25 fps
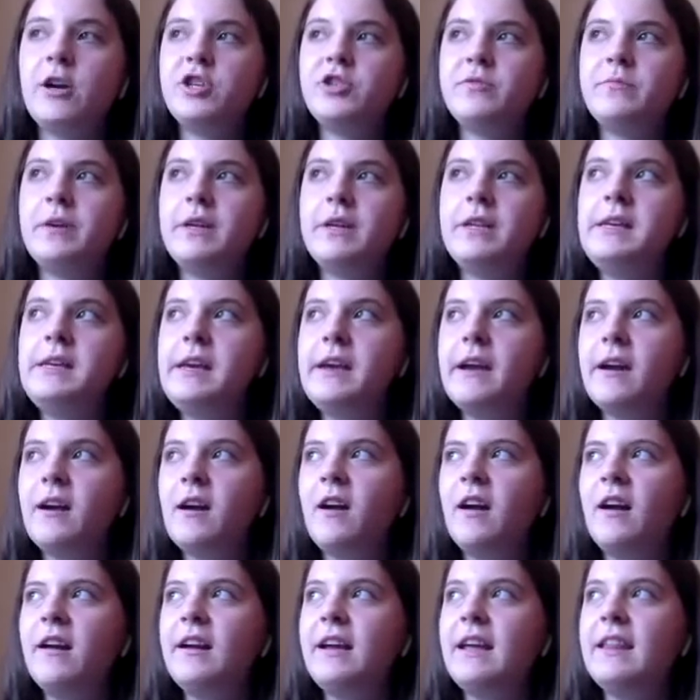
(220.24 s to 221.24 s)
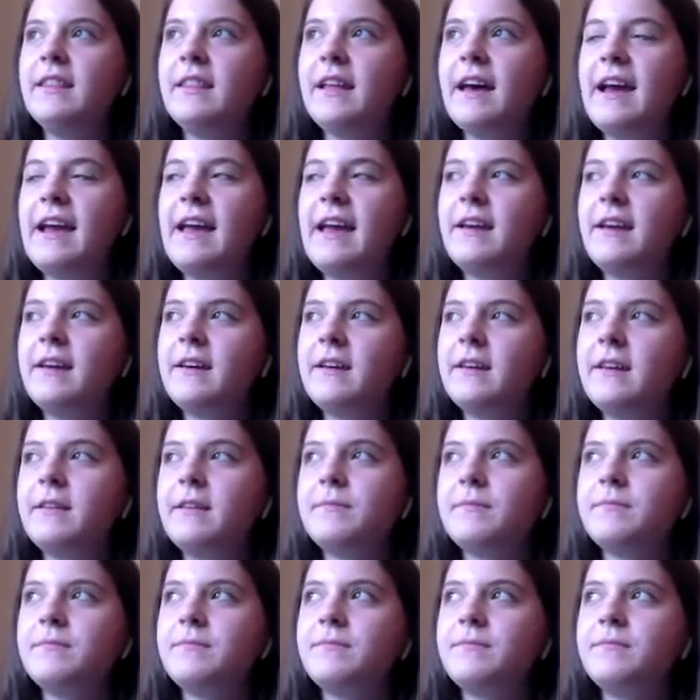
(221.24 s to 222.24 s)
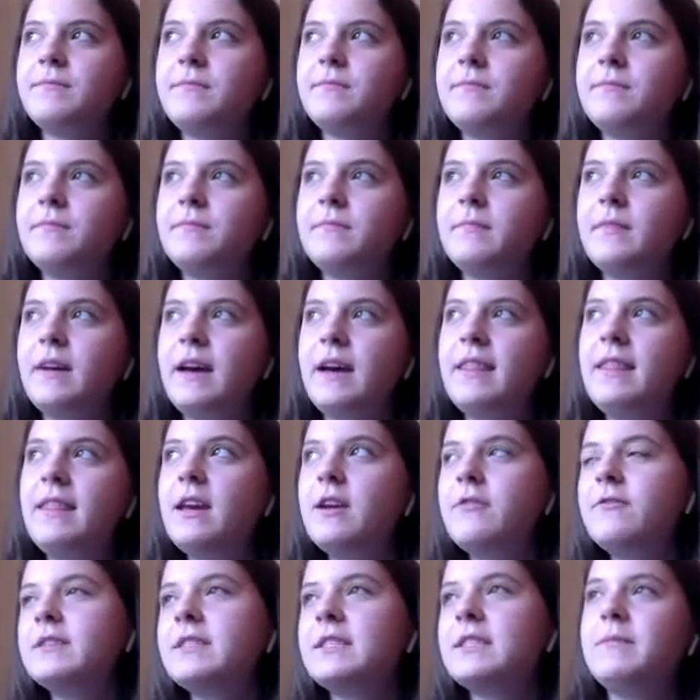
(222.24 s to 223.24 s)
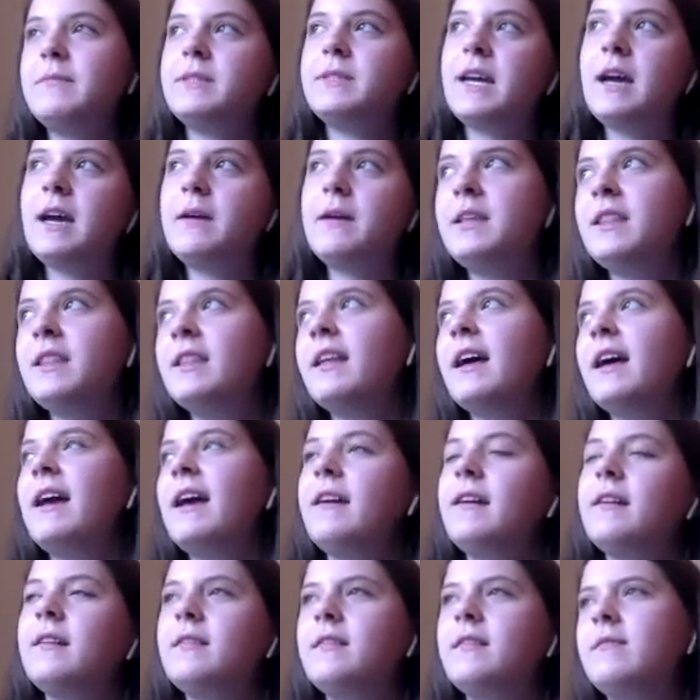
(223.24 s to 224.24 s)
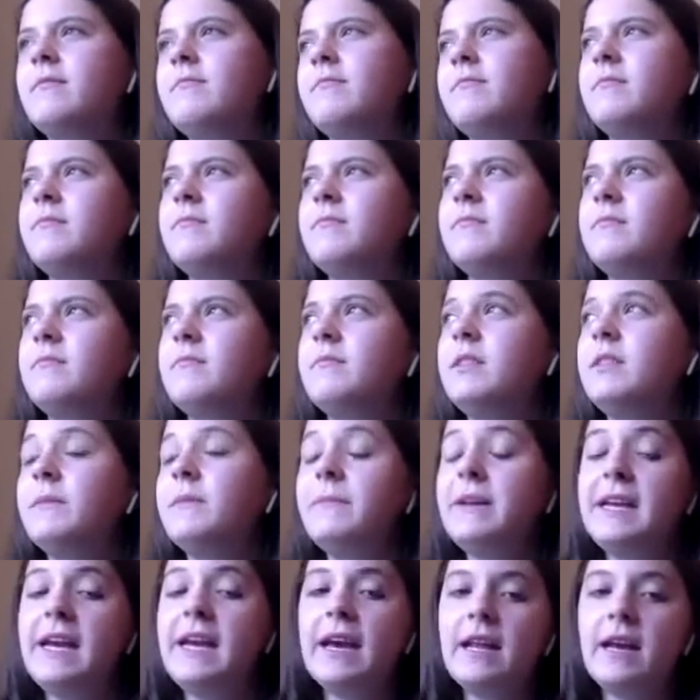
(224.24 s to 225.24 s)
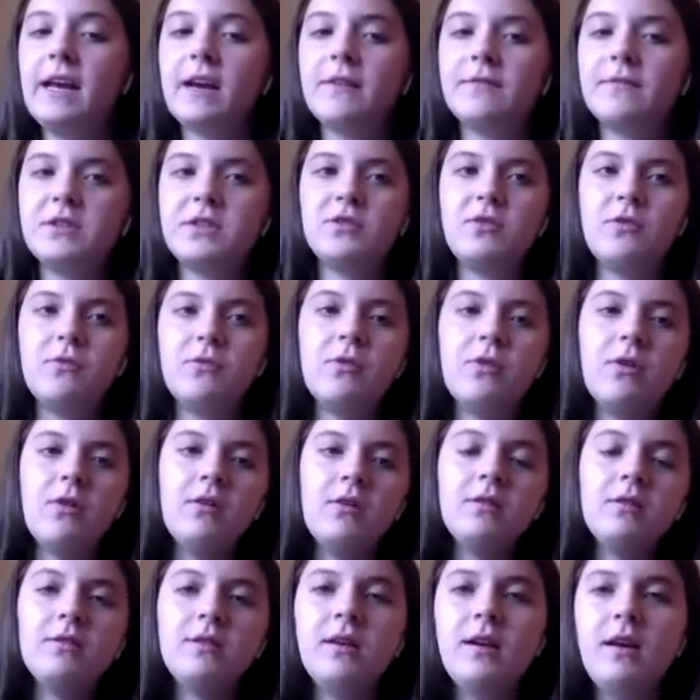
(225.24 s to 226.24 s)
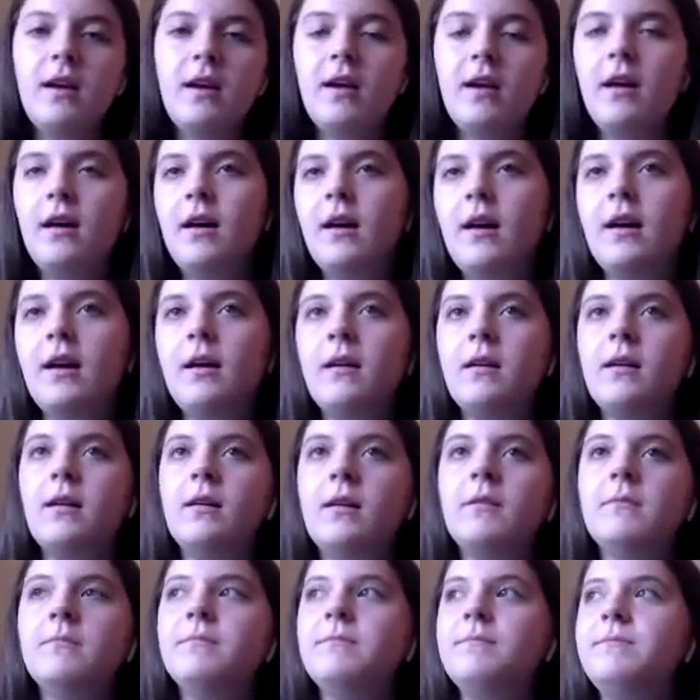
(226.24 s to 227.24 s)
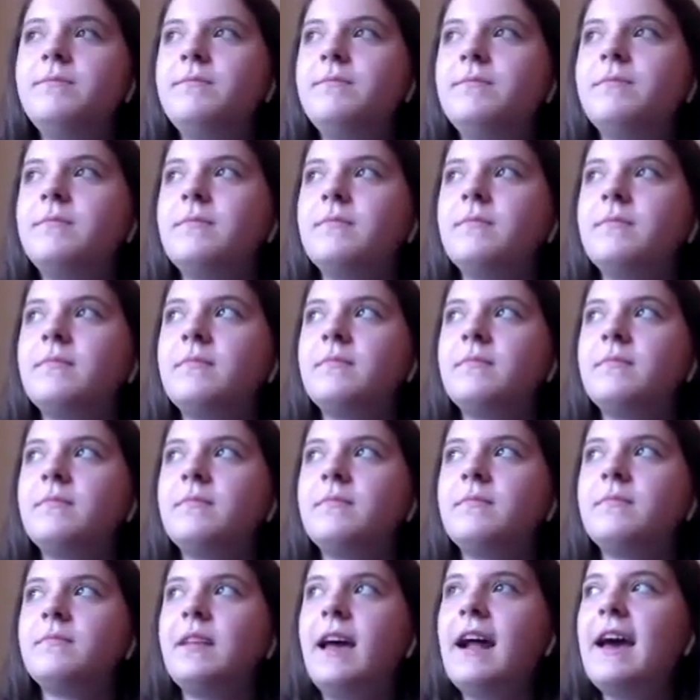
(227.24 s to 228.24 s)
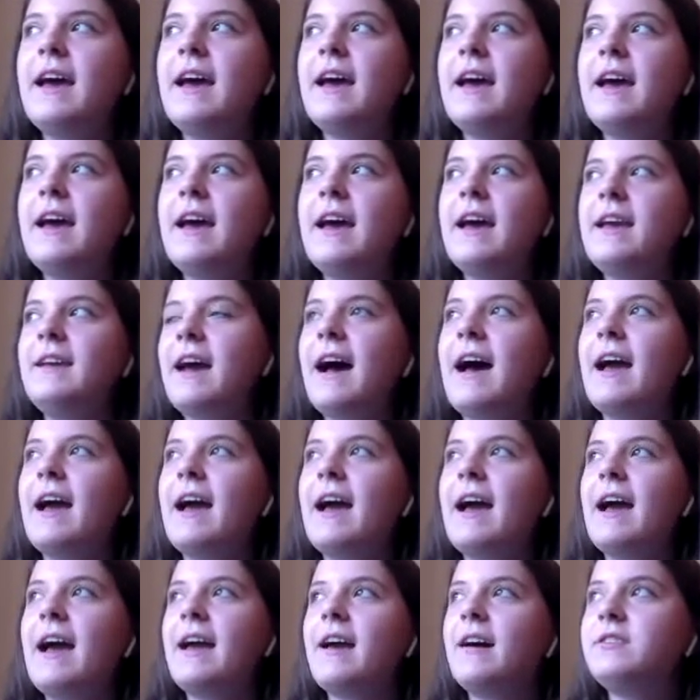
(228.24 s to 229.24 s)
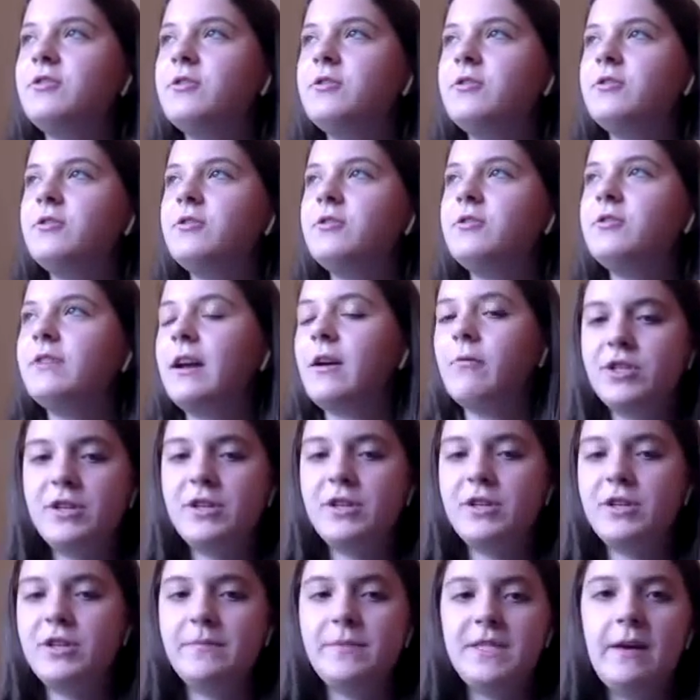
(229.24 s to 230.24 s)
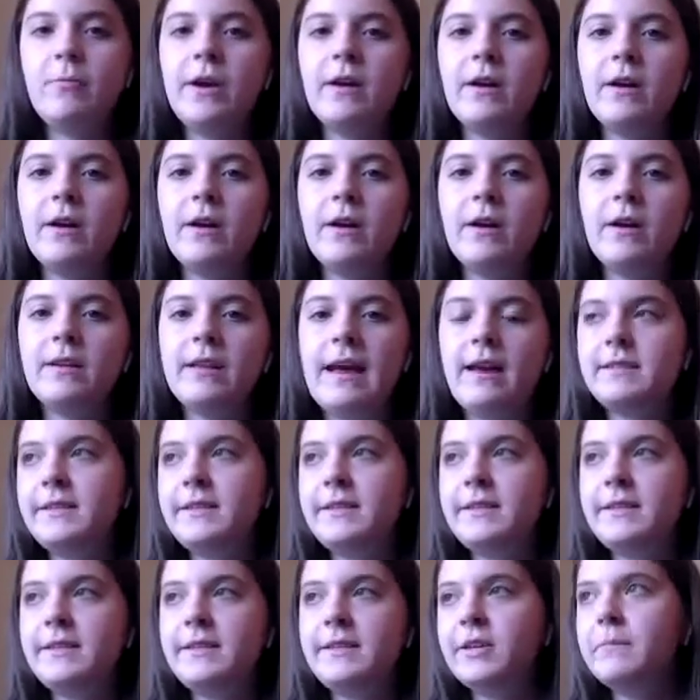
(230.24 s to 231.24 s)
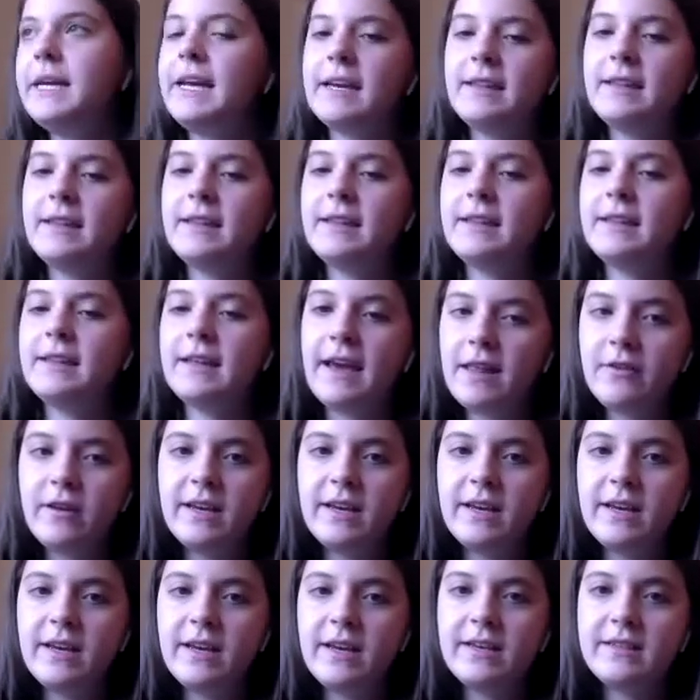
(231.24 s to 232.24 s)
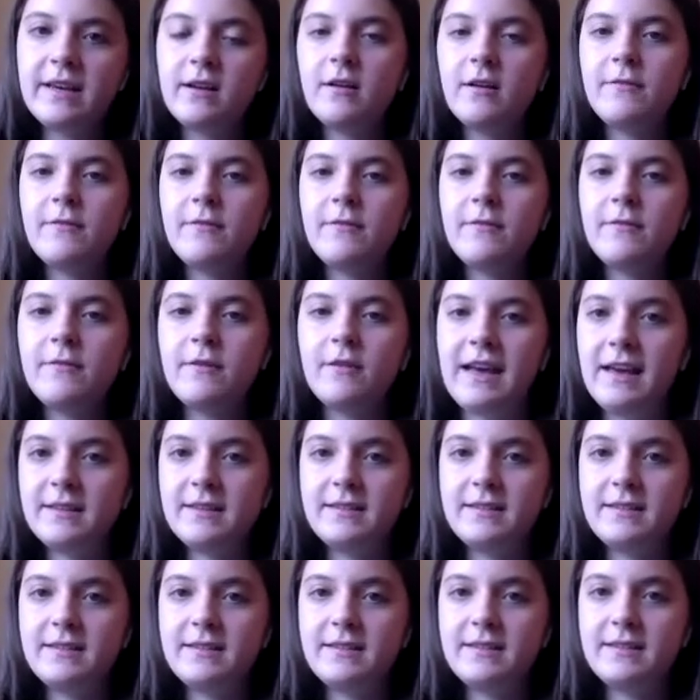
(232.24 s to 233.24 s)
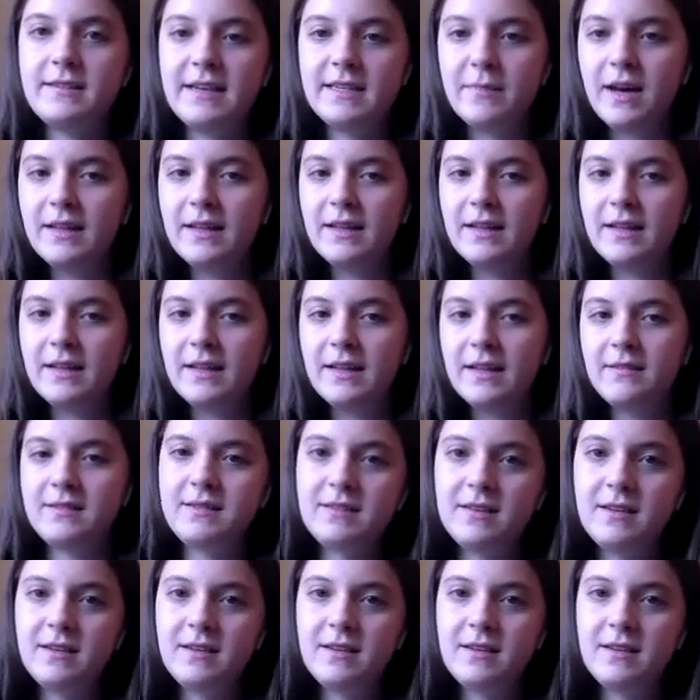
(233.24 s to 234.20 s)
freshman year in like, I think it was sometime in like the beginning of school. Um, And I got to do like worship team, and we were like still meeting in the gathering center for like 6 months